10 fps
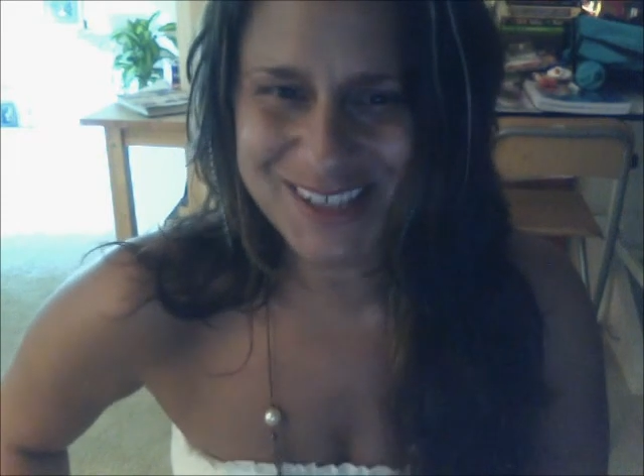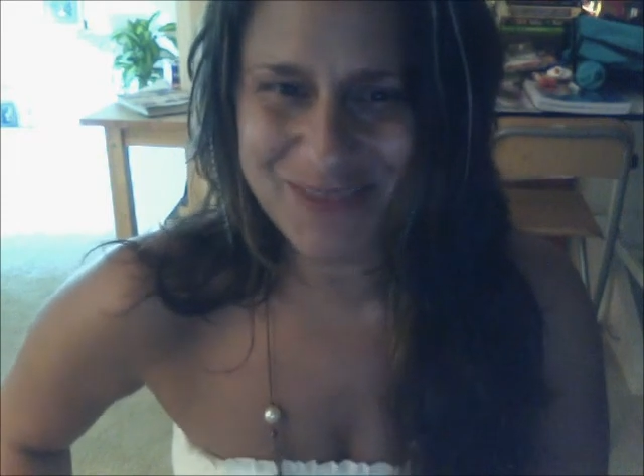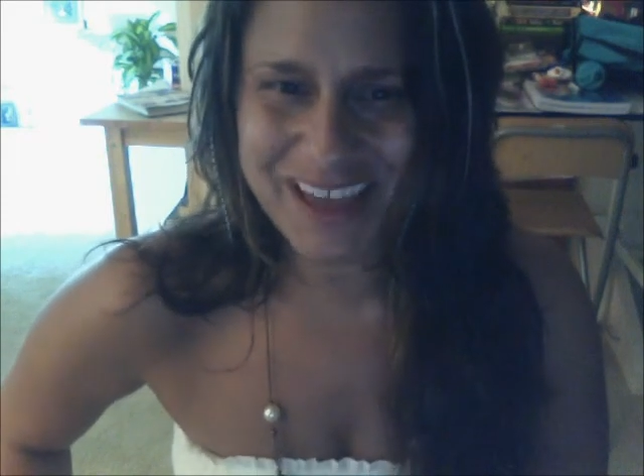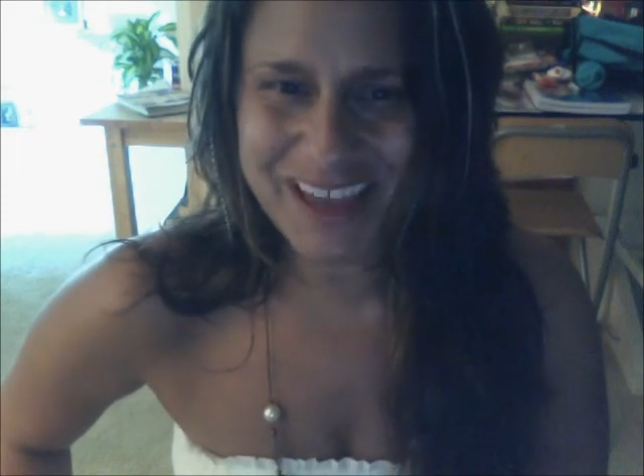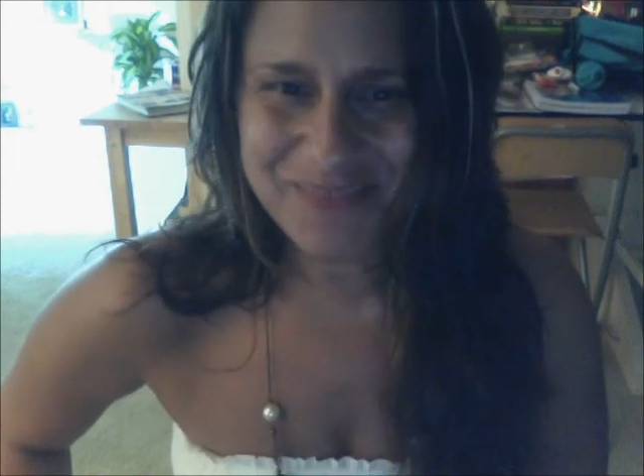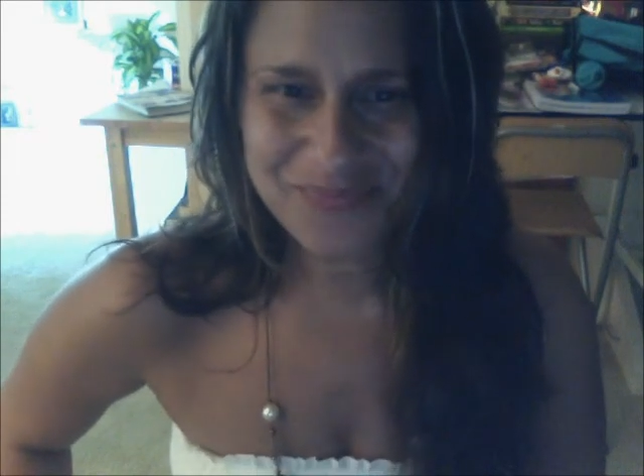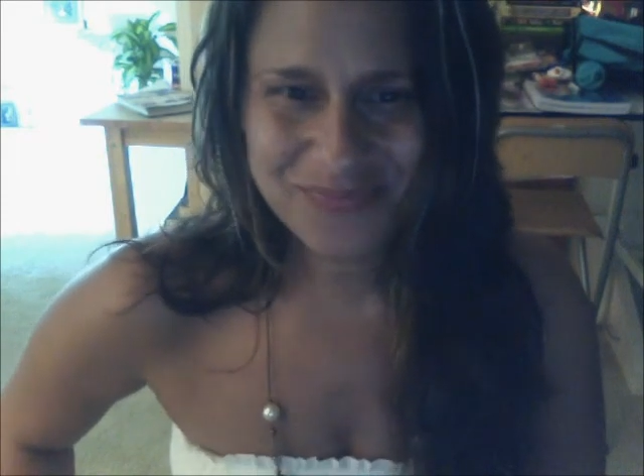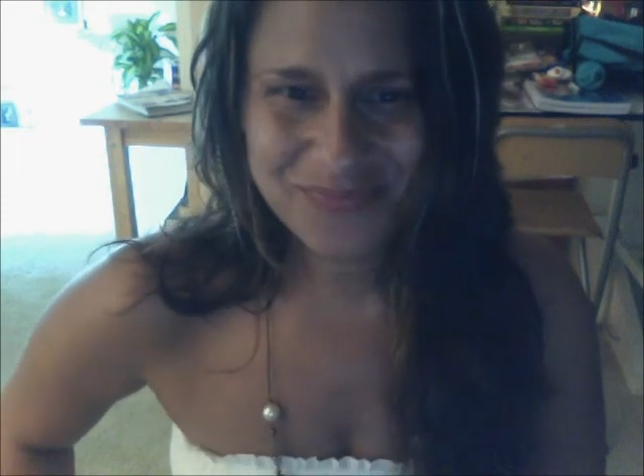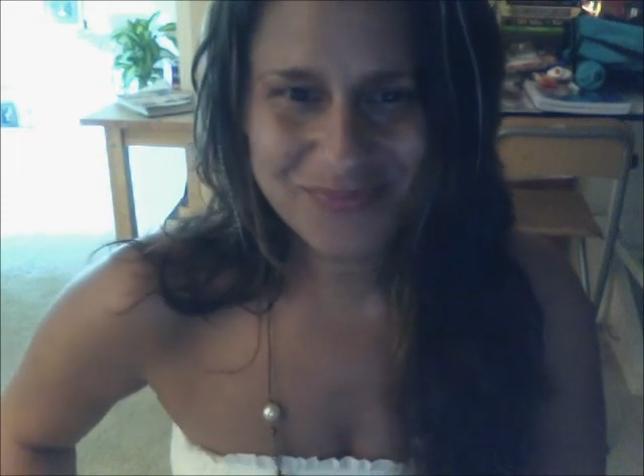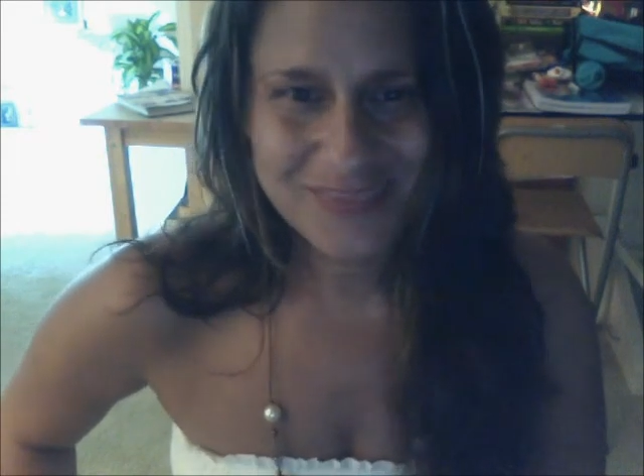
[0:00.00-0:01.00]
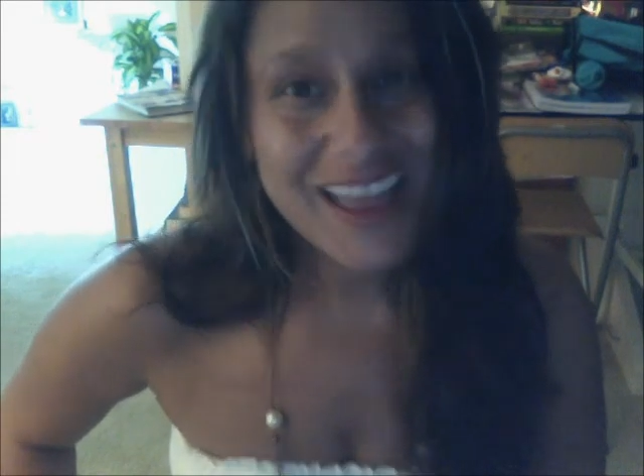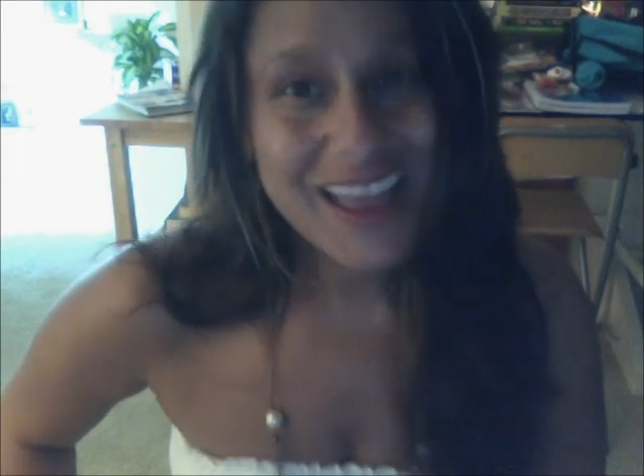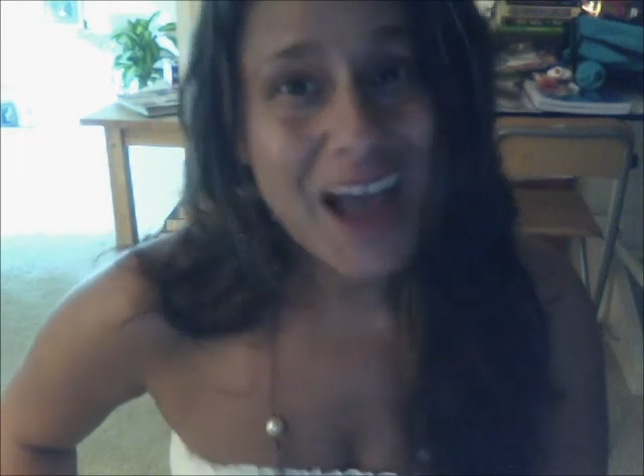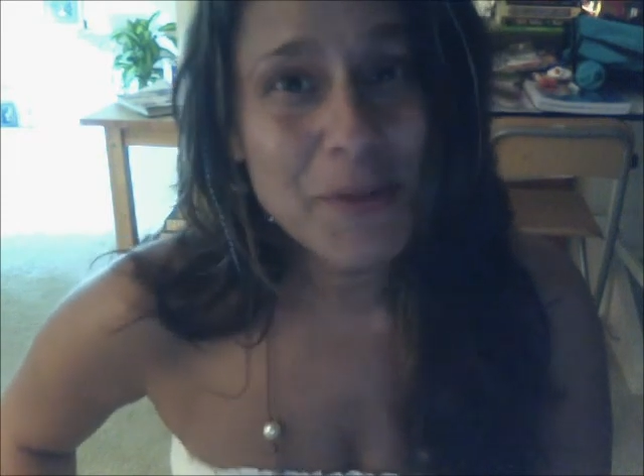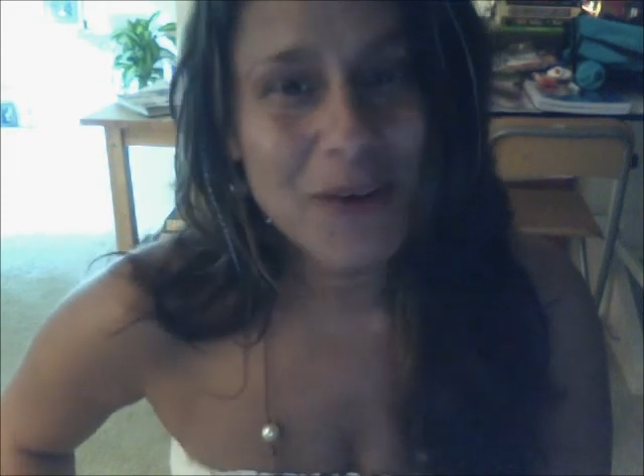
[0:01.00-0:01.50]
me.
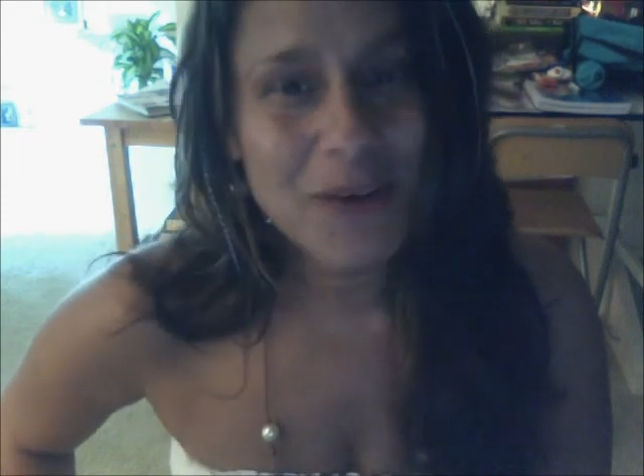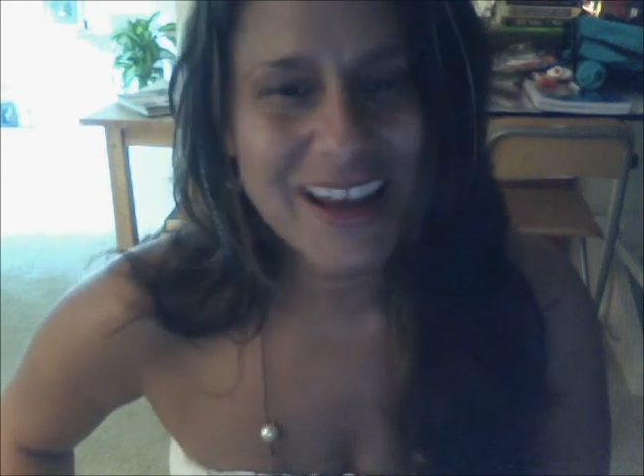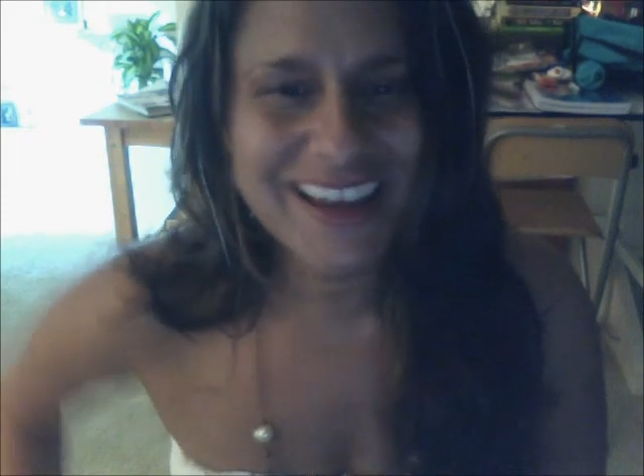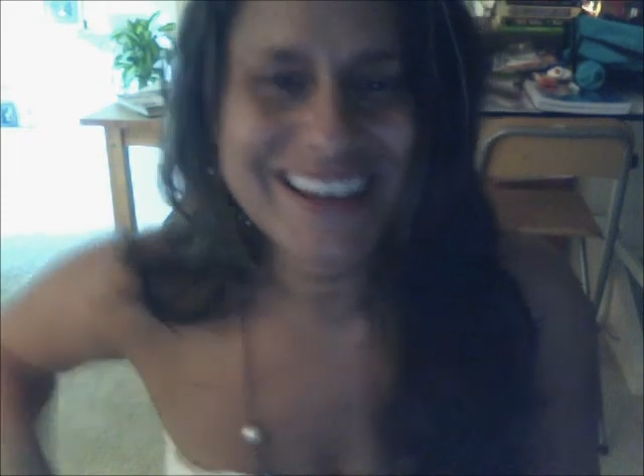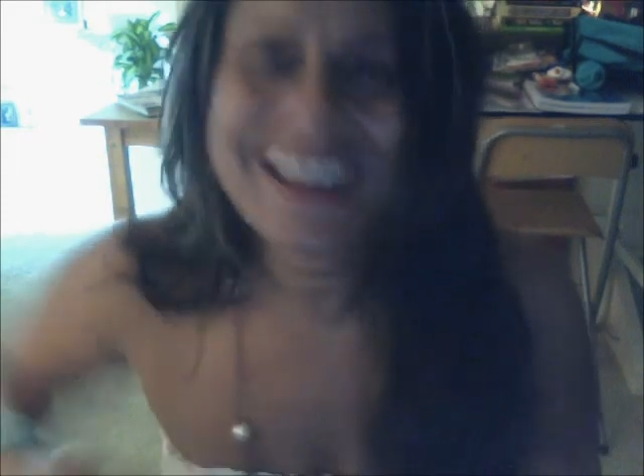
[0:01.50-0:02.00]
Happy writing, and